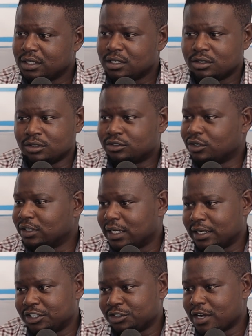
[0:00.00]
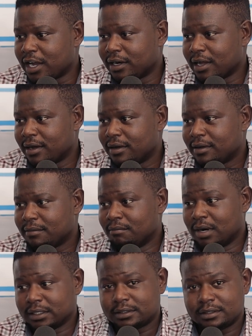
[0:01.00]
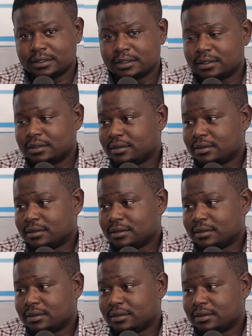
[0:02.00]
not only in Uganda, but